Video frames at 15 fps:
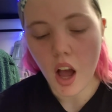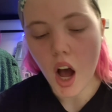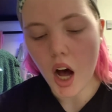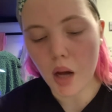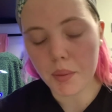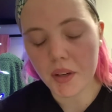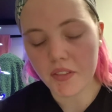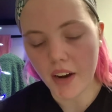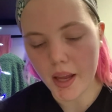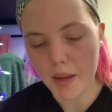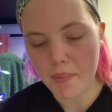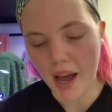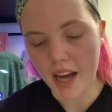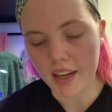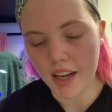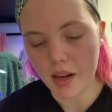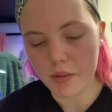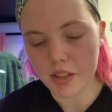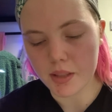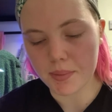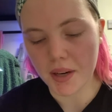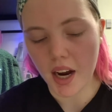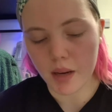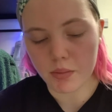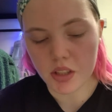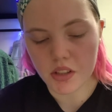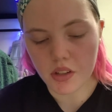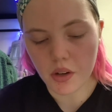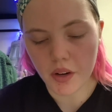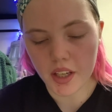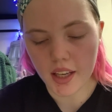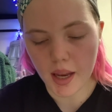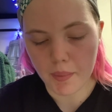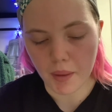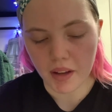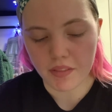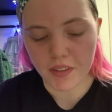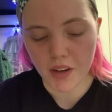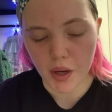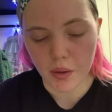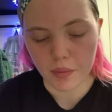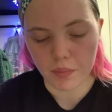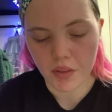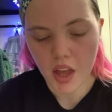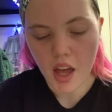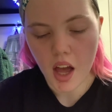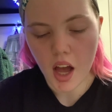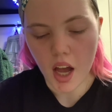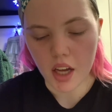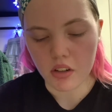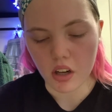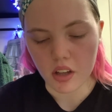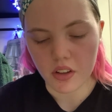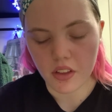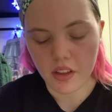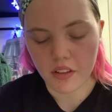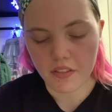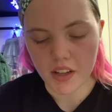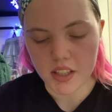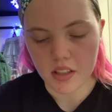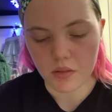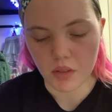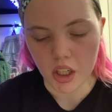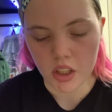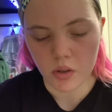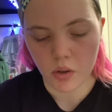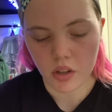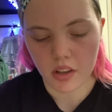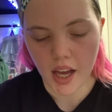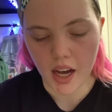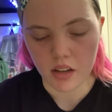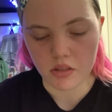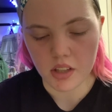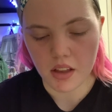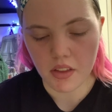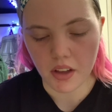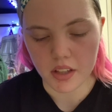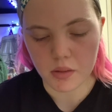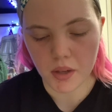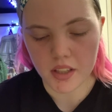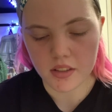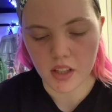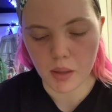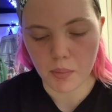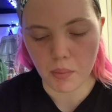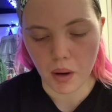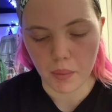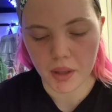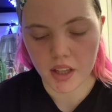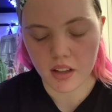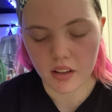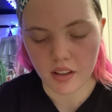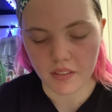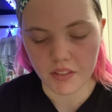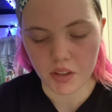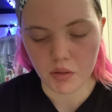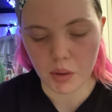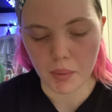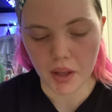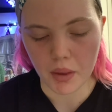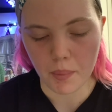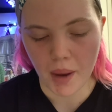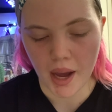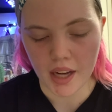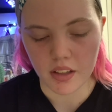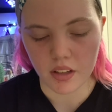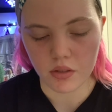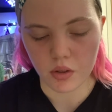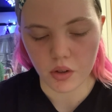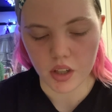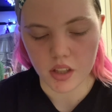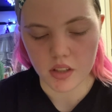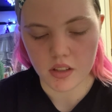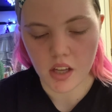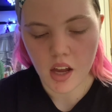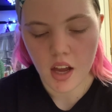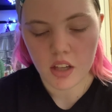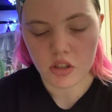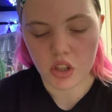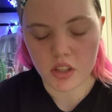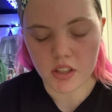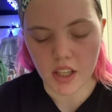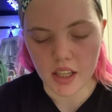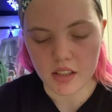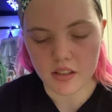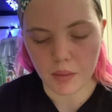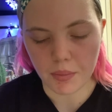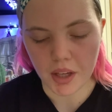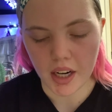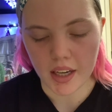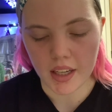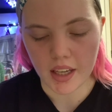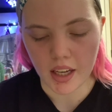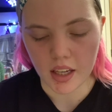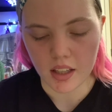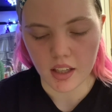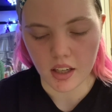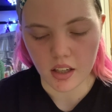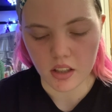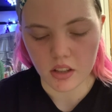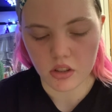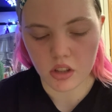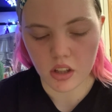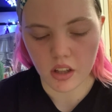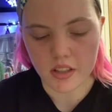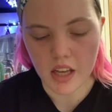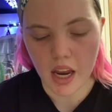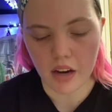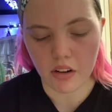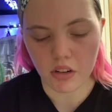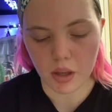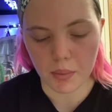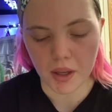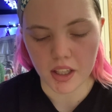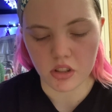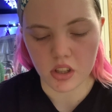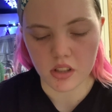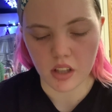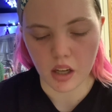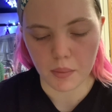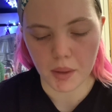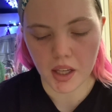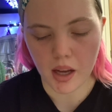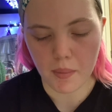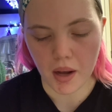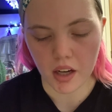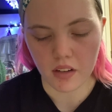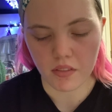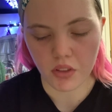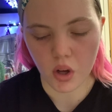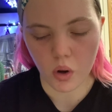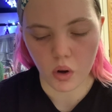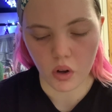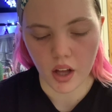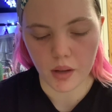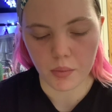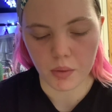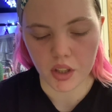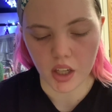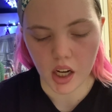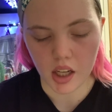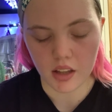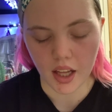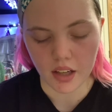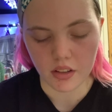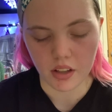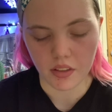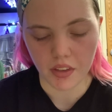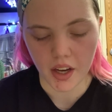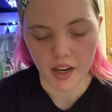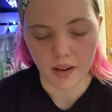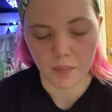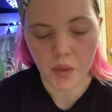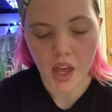I'll be right back, I whisper. I'm just going to get my phone. I crawl through the fence and run toward the house, and that's when I see Mom in the living room by the patio doors. She's saying something I can't hear. She looks angry because she saw me come out of the hole and we're not allowed in there.